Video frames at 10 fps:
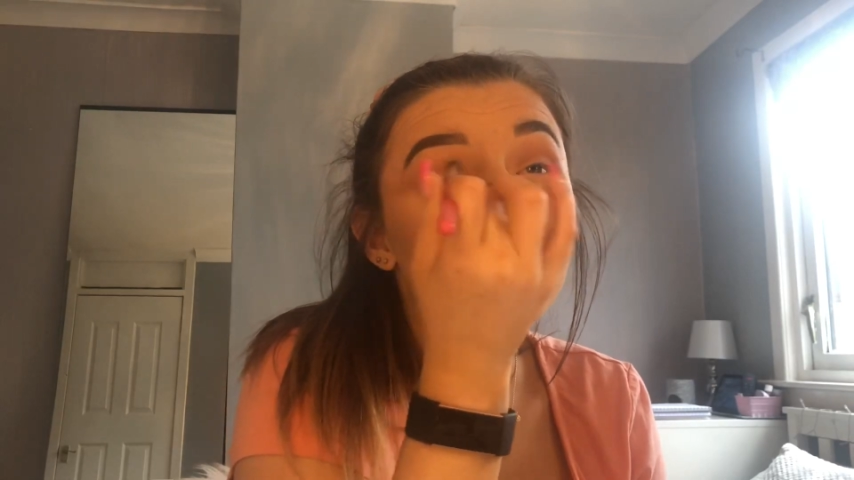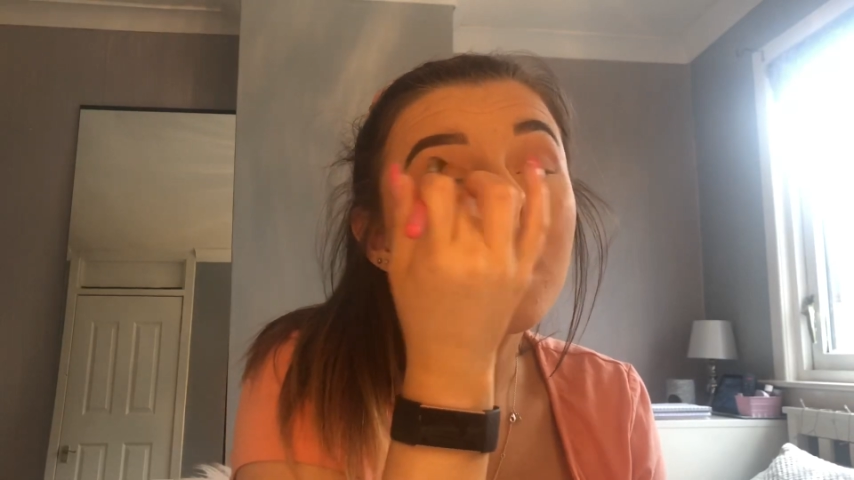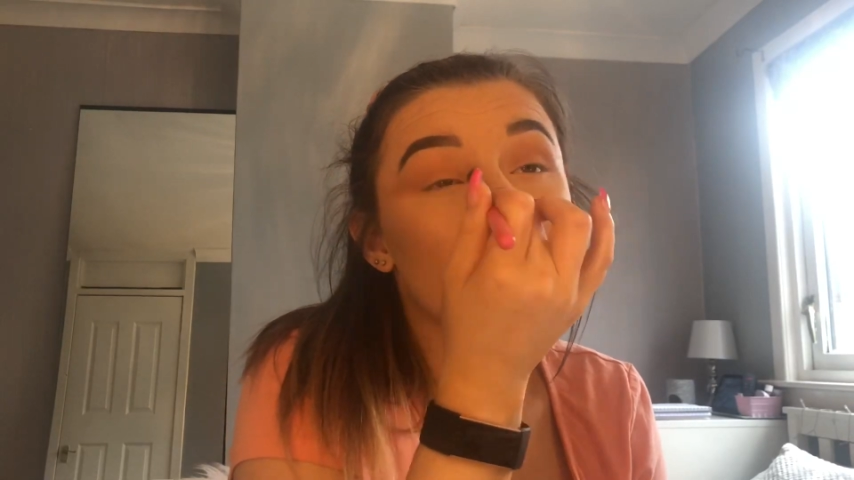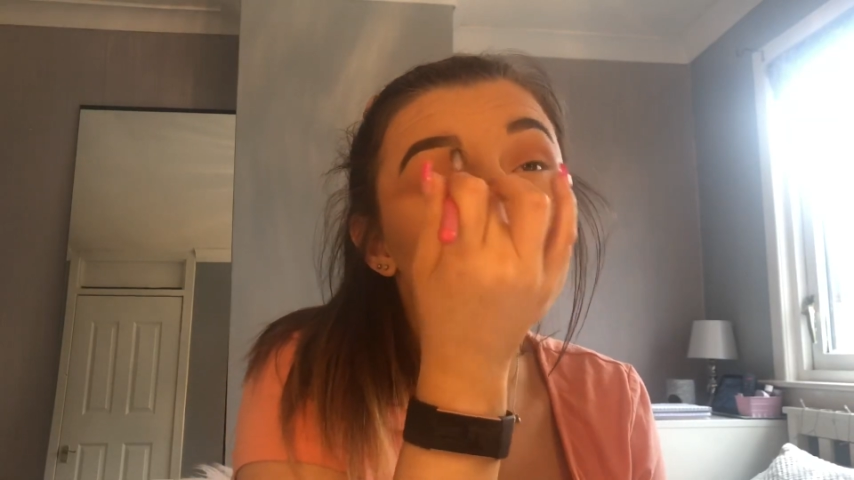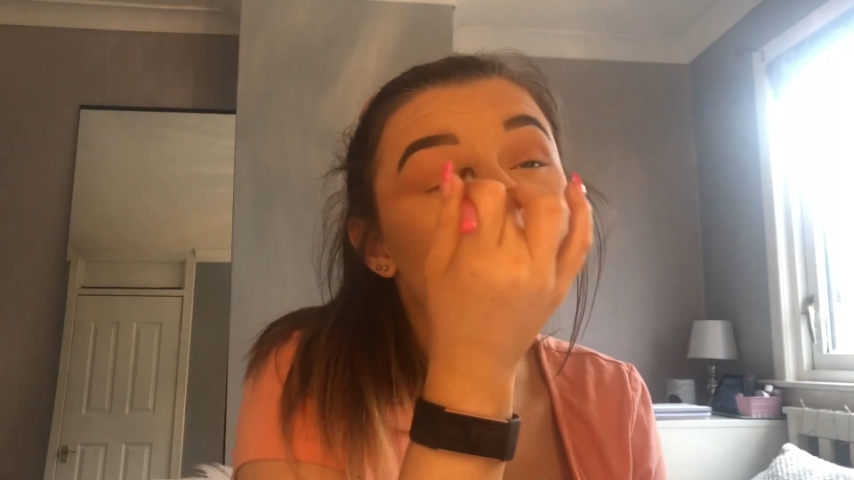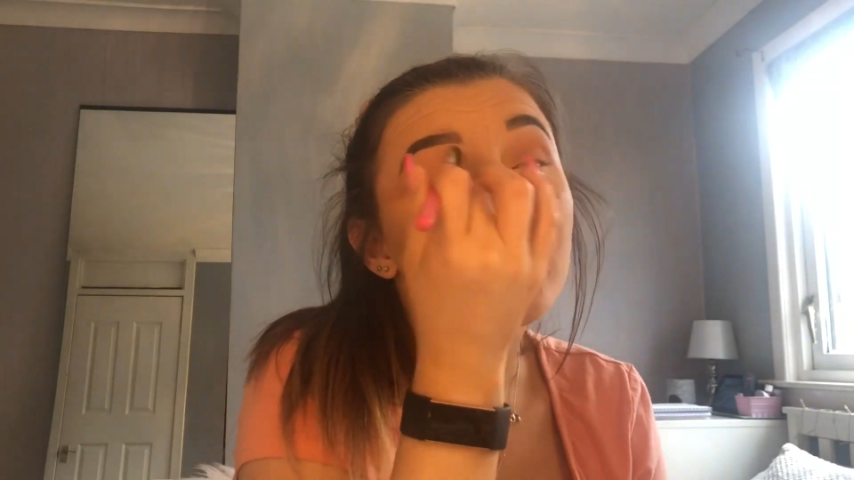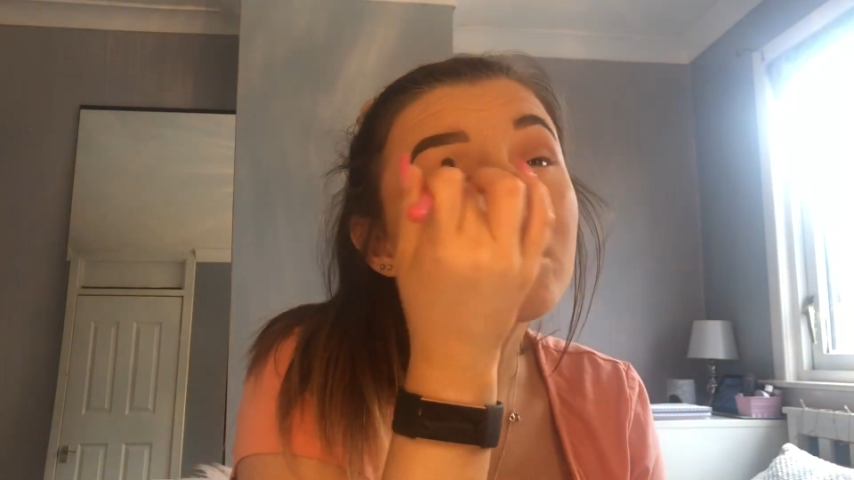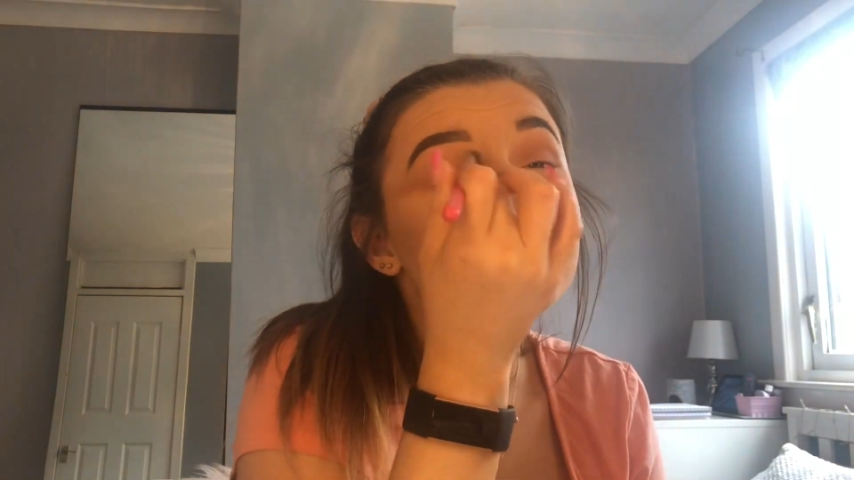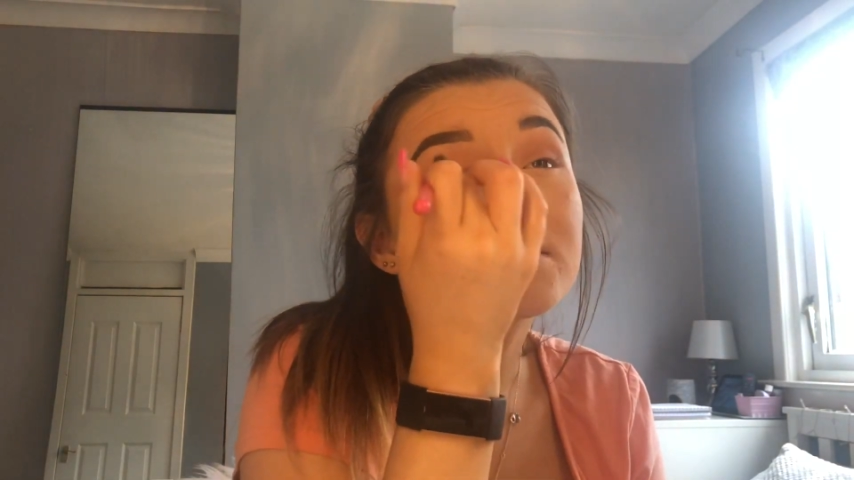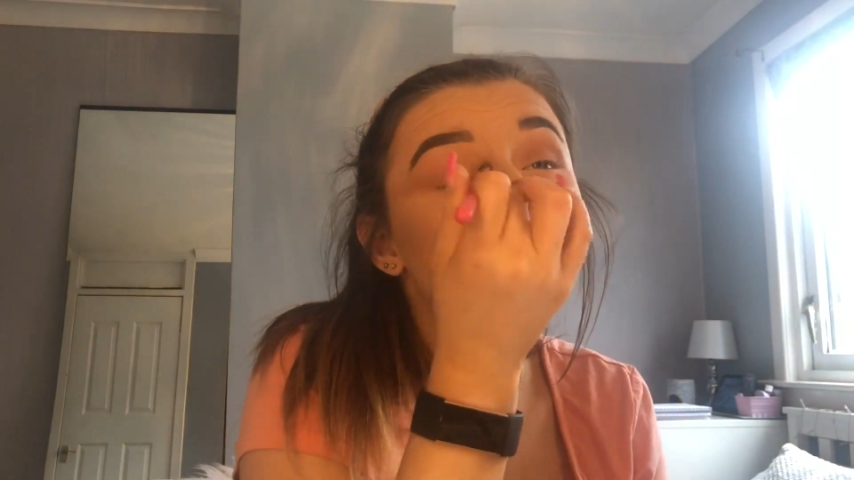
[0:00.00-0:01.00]
I think
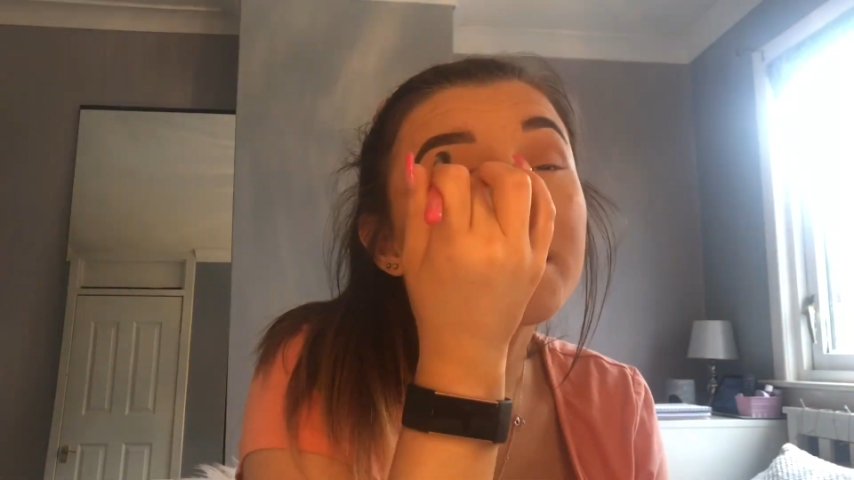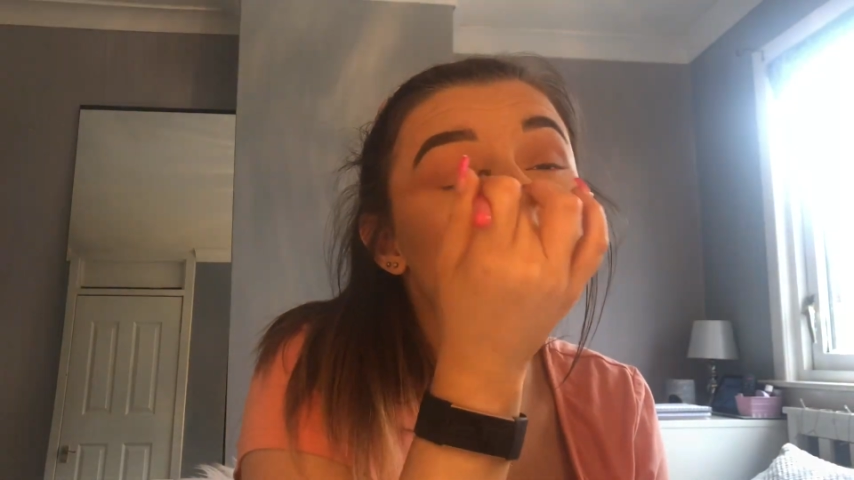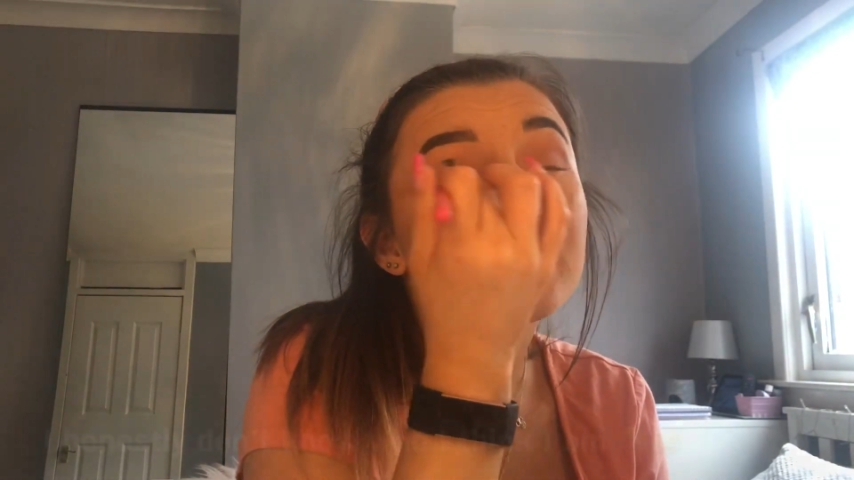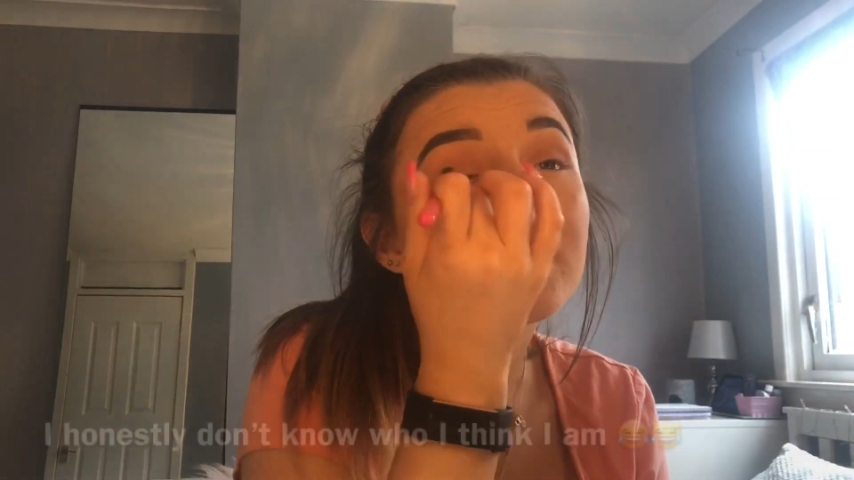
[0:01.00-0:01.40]
honestly